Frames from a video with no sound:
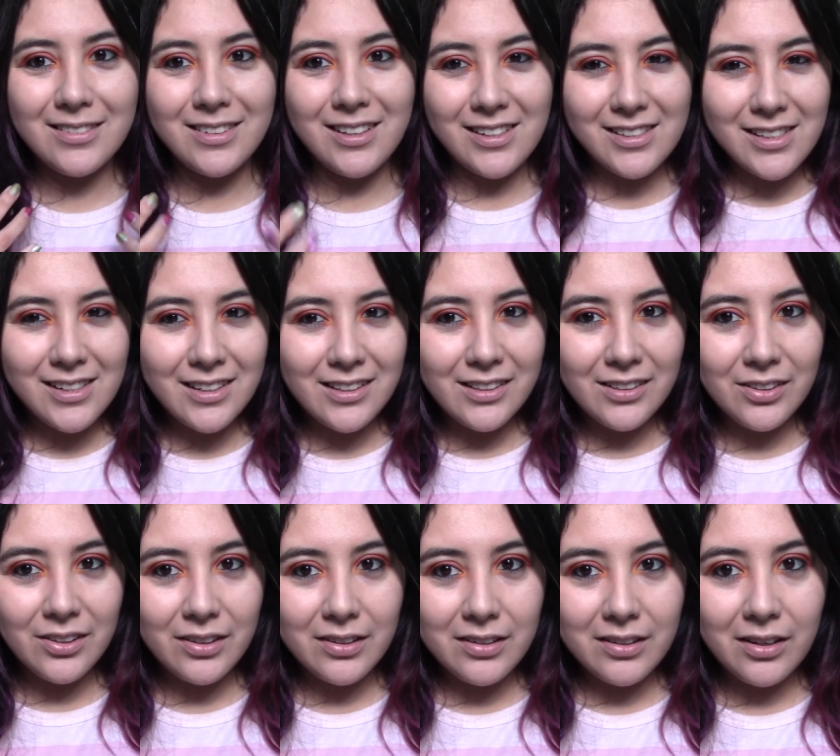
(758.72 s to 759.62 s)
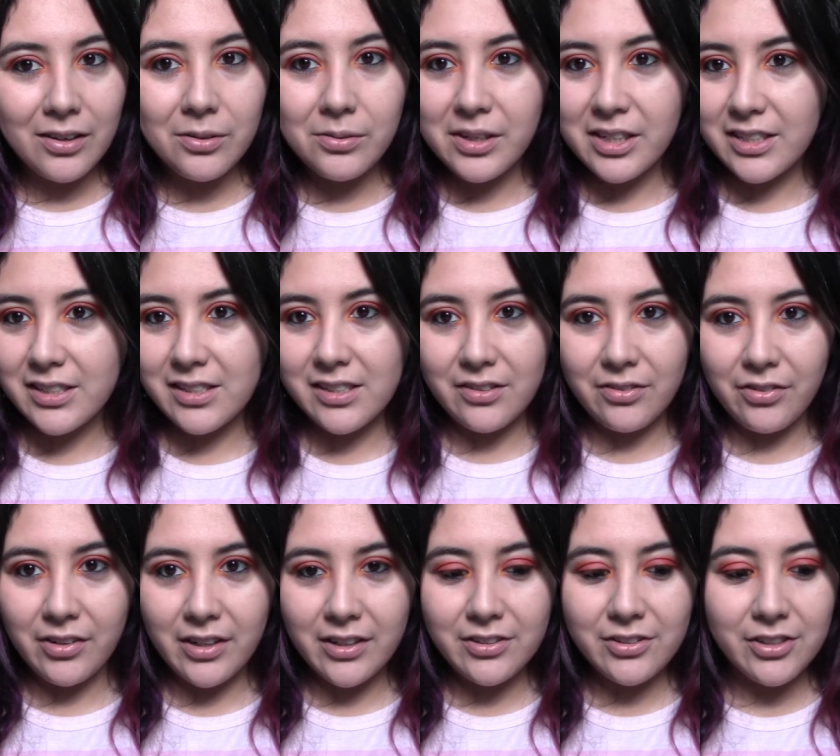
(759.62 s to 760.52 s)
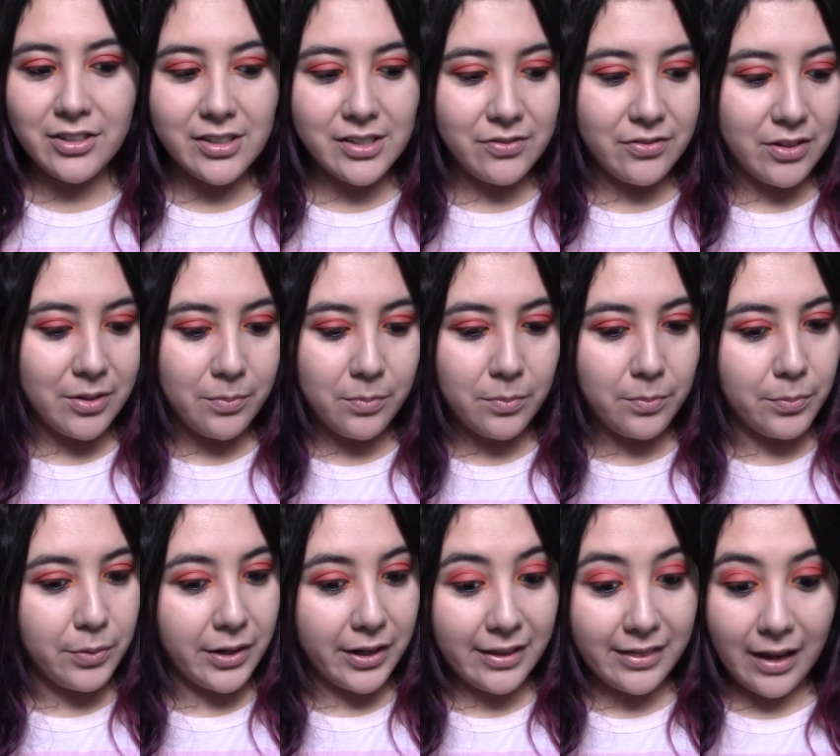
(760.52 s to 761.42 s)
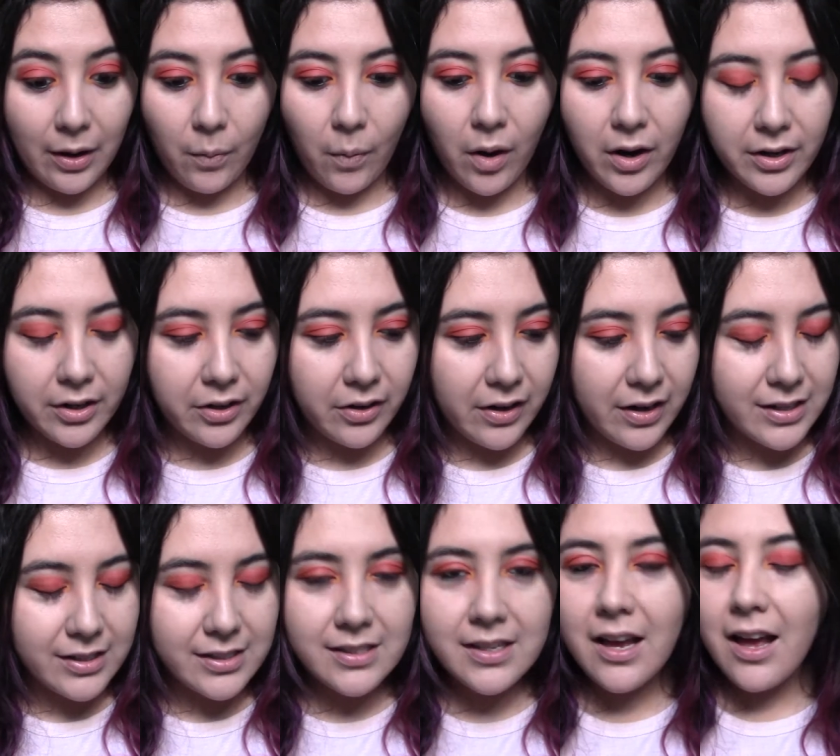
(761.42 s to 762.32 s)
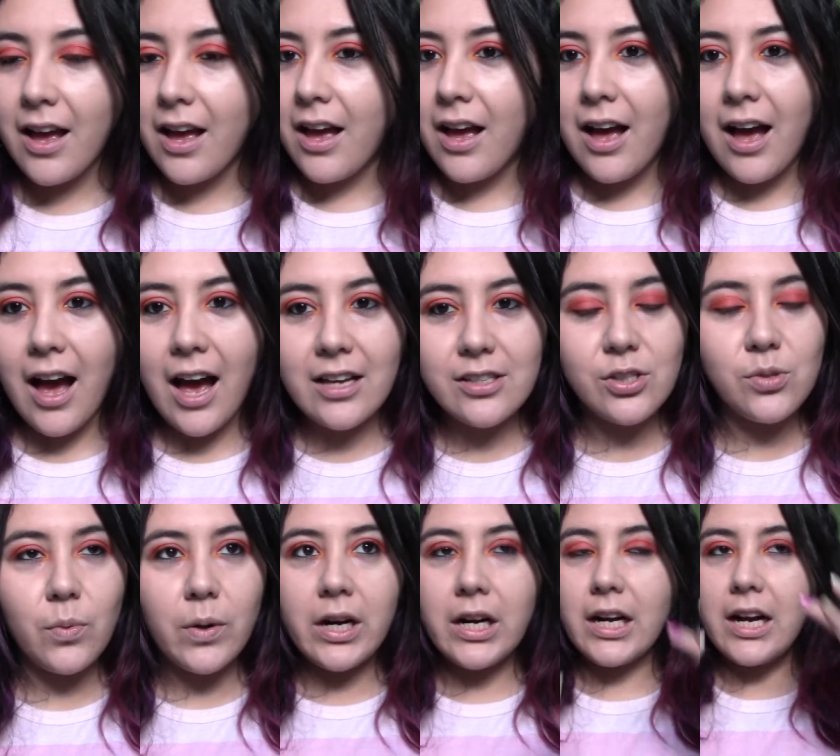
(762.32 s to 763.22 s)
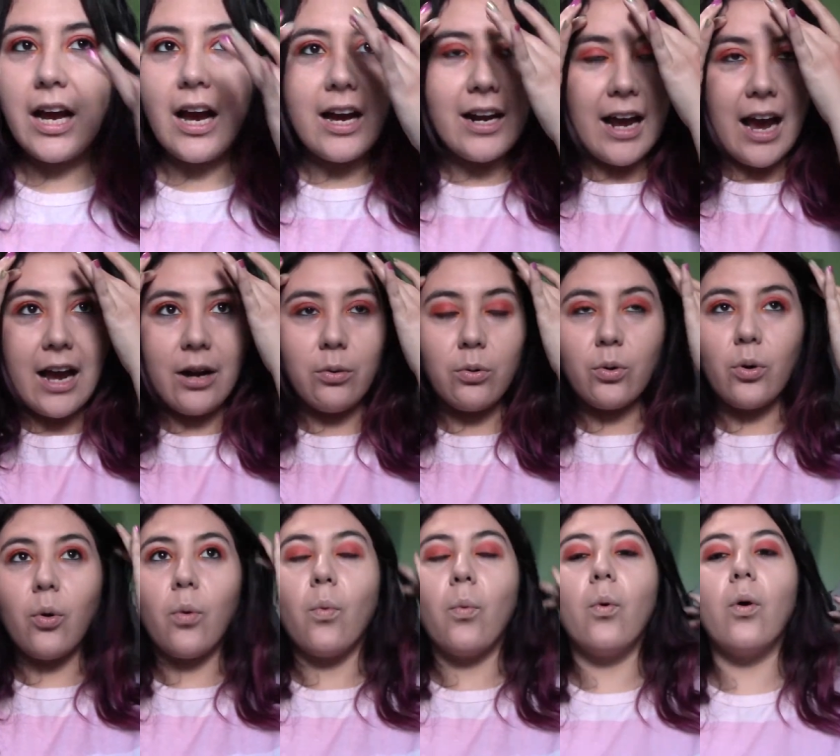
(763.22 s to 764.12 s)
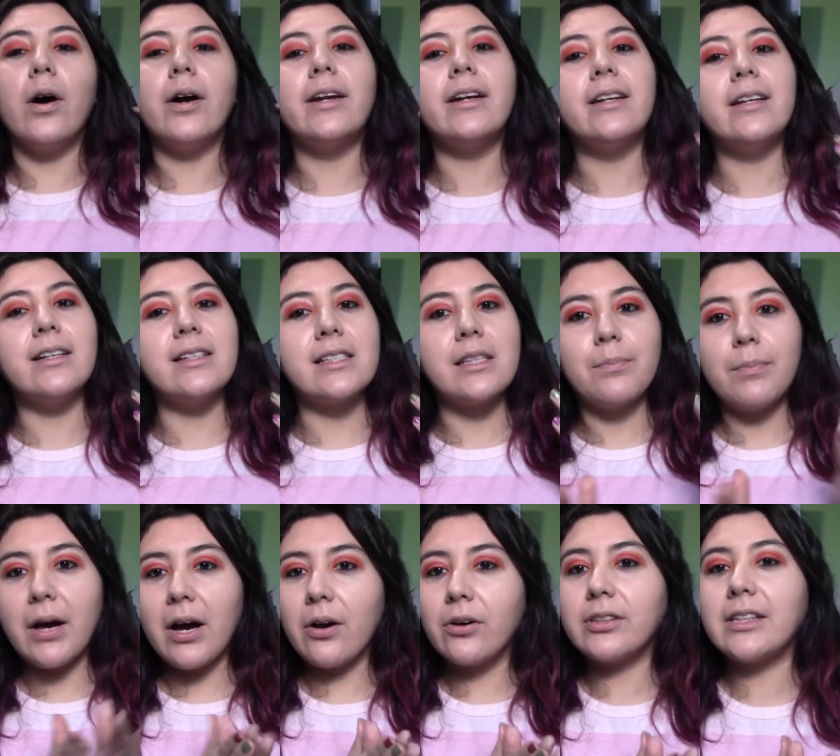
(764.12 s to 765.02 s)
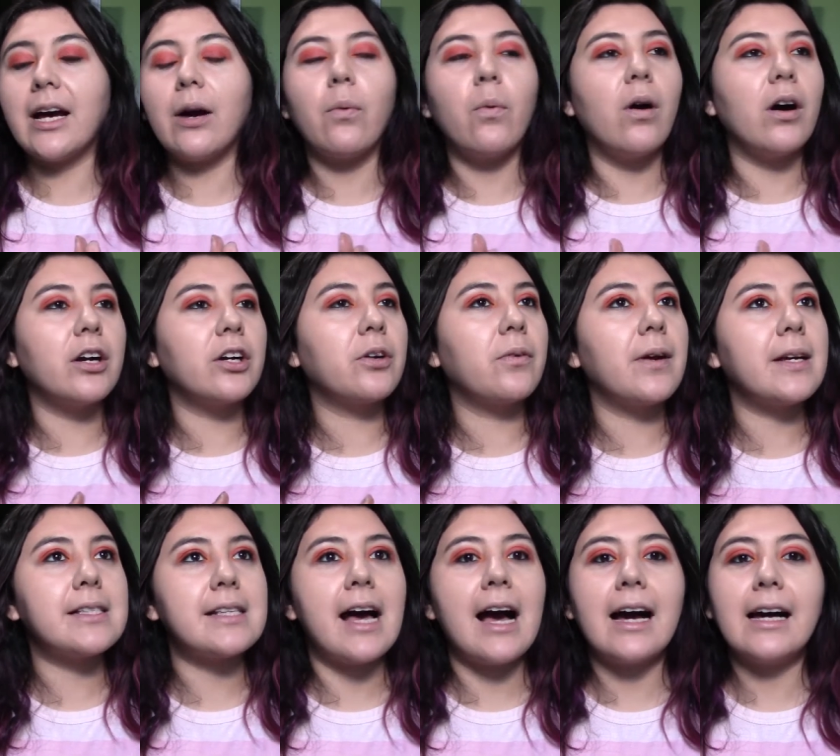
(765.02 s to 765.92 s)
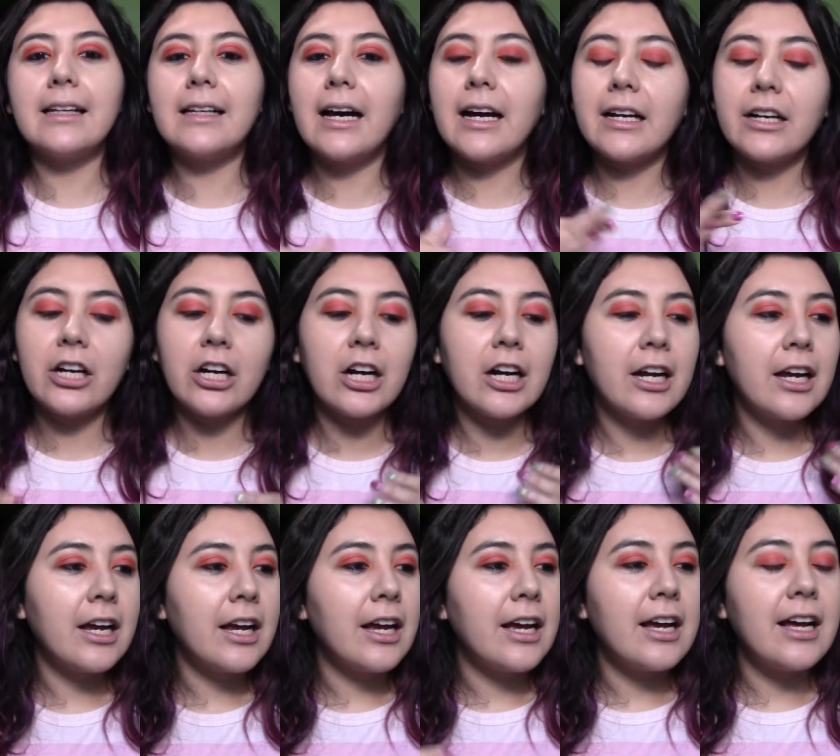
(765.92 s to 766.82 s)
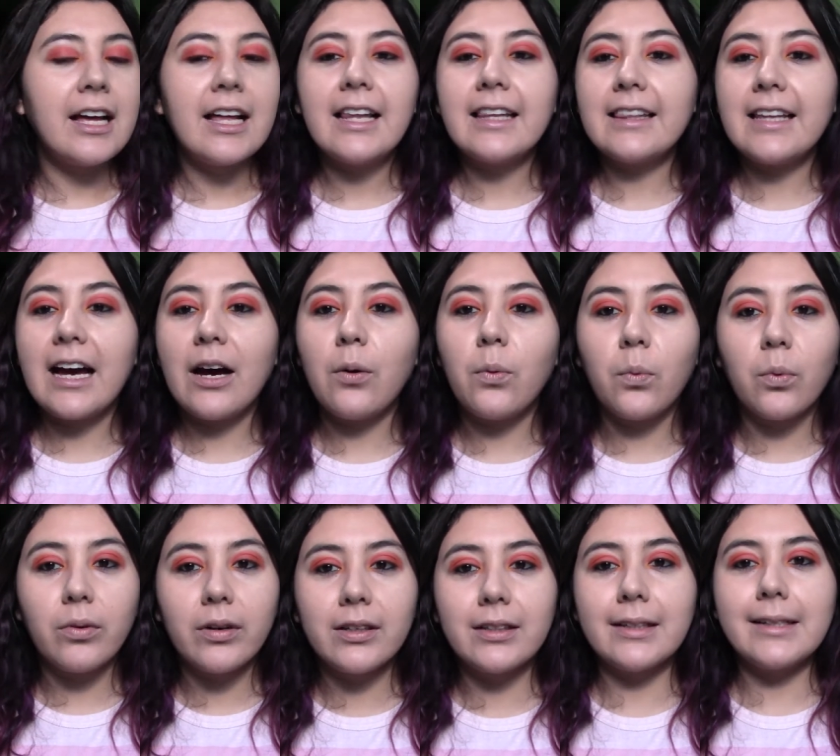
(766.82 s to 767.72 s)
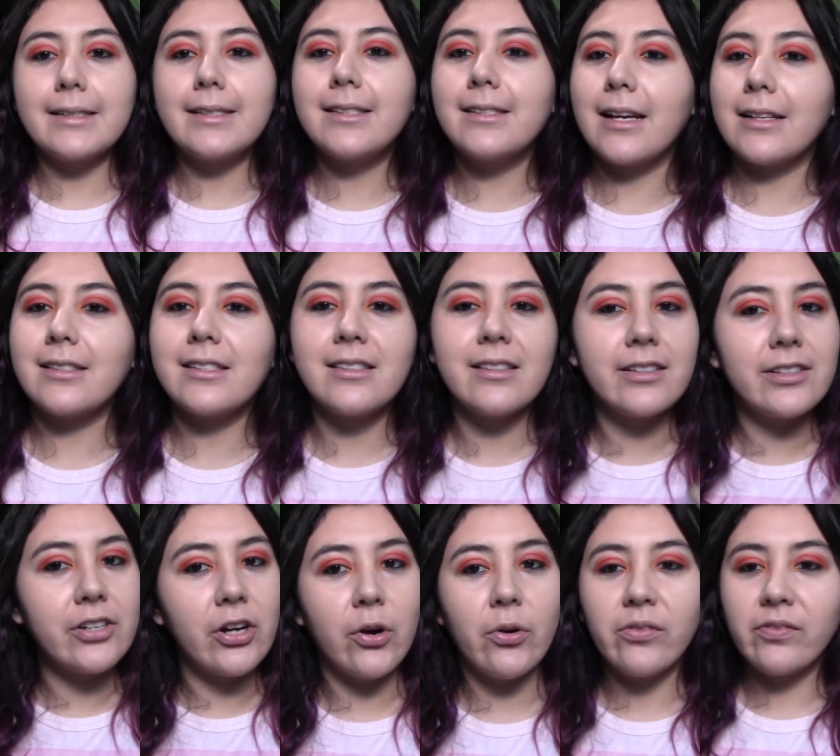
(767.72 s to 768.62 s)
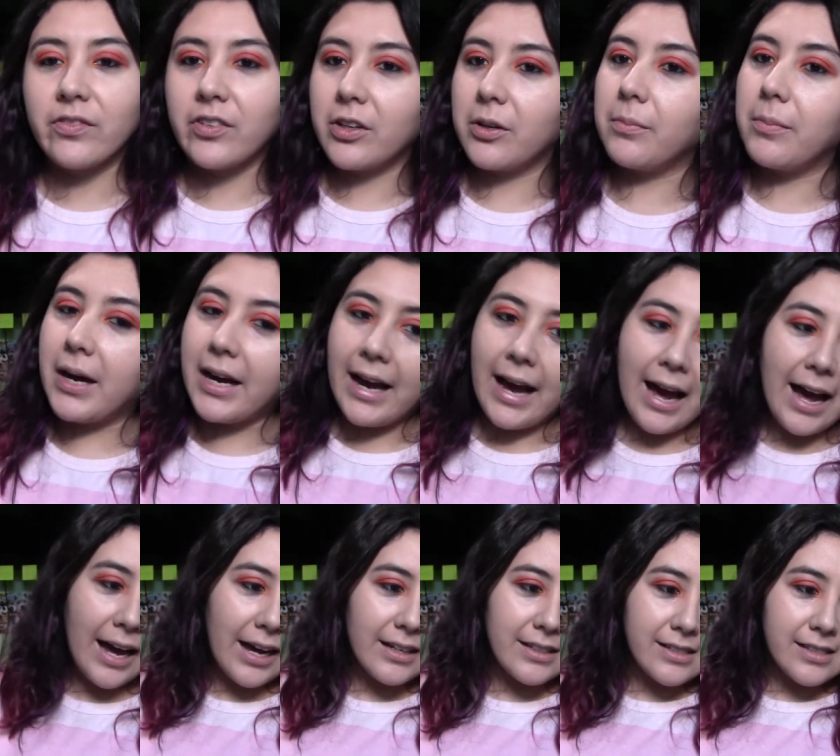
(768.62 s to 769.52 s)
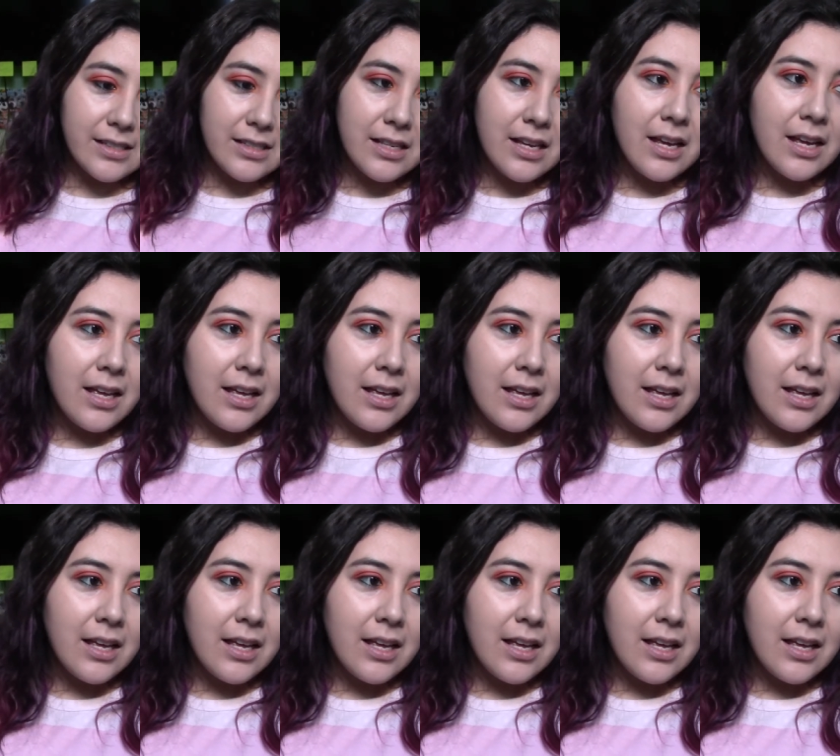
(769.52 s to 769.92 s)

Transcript: doesn't it look already different just from putting that watercress? I swear to God, I don't know what it is about that watercress eyeliner that really sets the tone for my eyes.